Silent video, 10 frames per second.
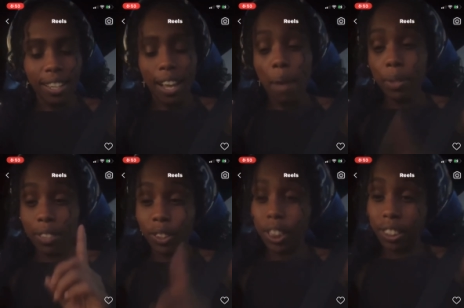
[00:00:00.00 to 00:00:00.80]
I believe
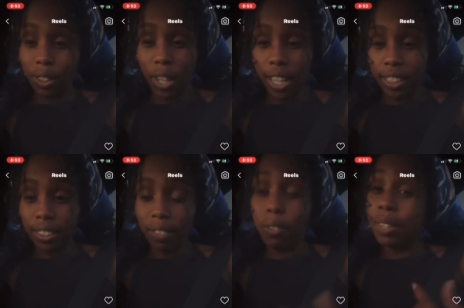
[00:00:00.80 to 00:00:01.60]
in Jesus Christ.
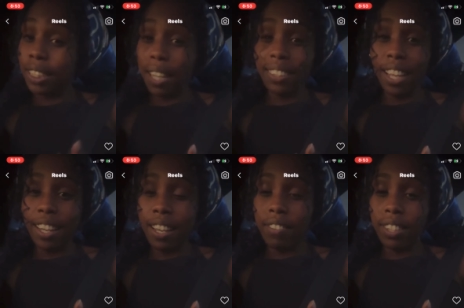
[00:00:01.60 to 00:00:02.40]
I'm from the south side of
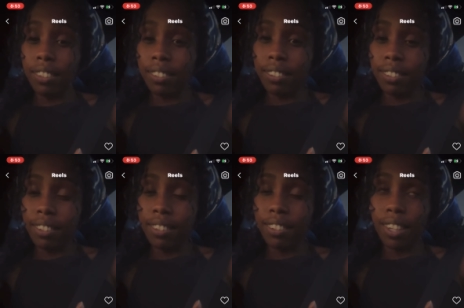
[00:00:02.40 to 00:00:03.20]
heaven.
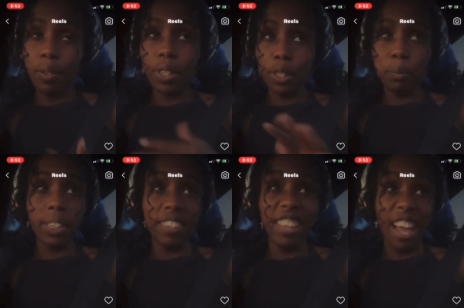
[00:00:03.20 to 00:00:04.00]
I really do
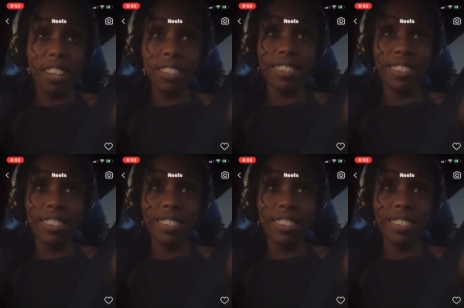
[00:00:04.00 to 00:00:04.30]
believe that.